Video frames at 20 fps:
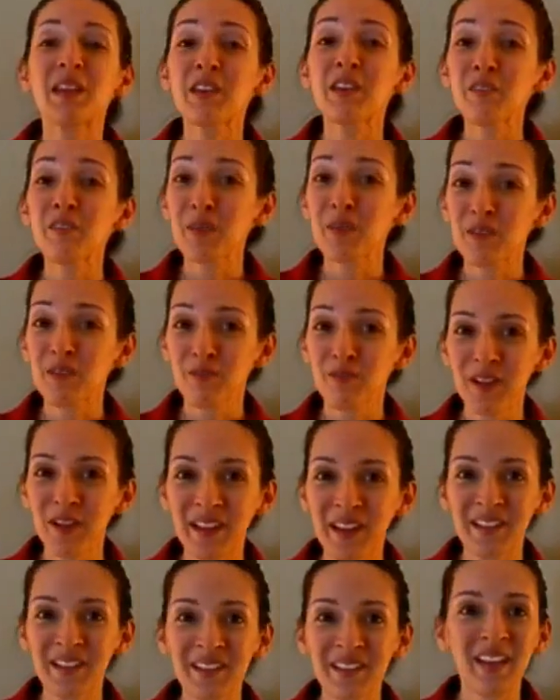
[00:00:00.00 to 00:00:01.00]
If my
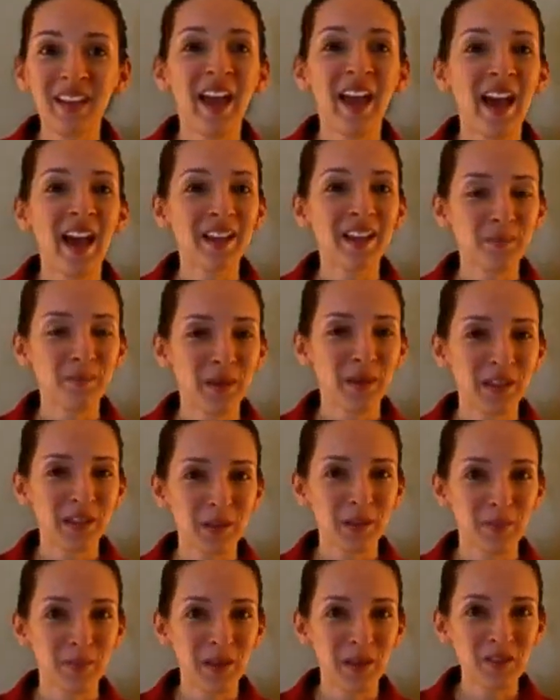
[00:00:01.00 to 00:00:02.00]
friend hadn't
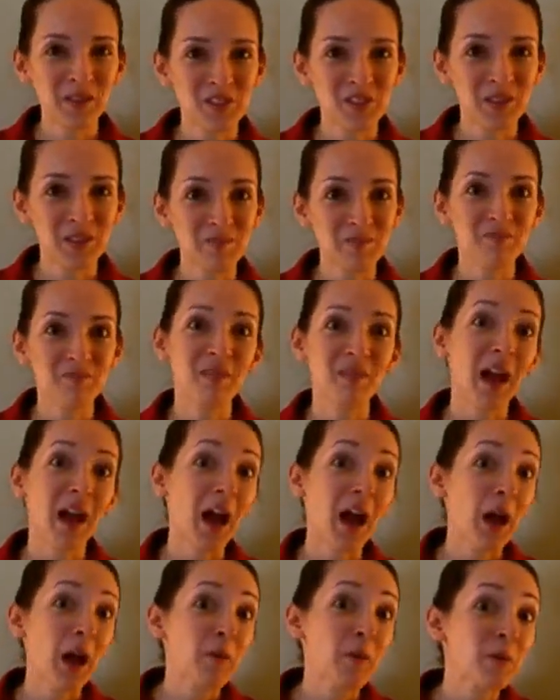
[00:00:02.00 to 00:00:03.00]
married a Belgian,
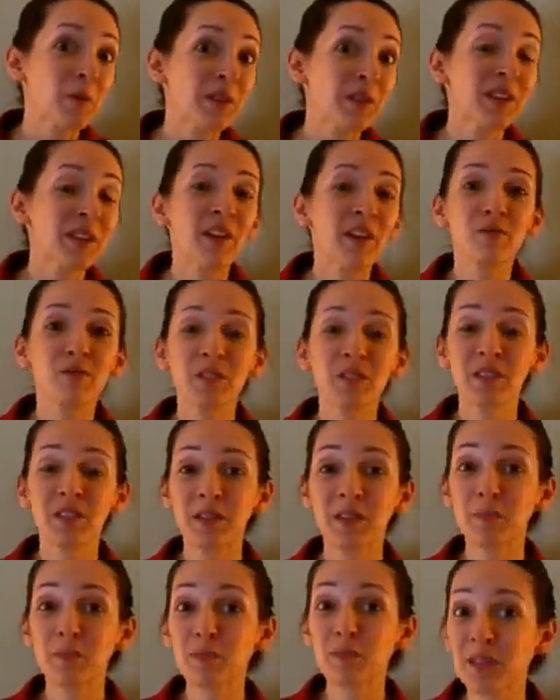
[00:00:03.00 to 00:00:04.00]
I wouldn't have
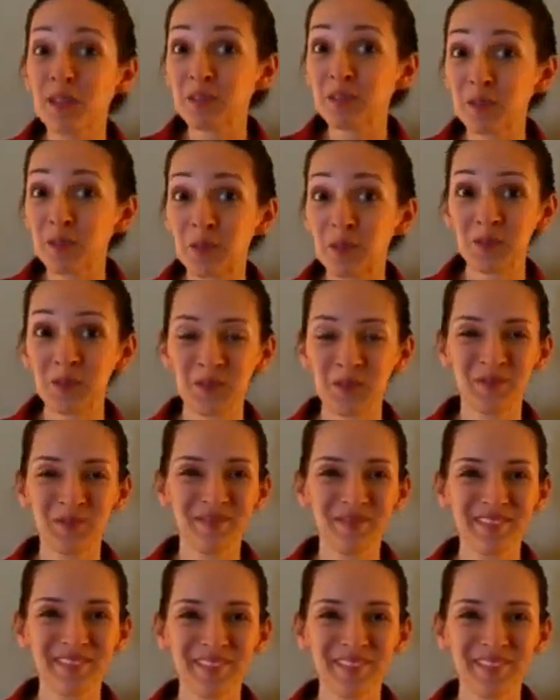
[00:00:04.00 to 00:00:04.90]
visited Brussels.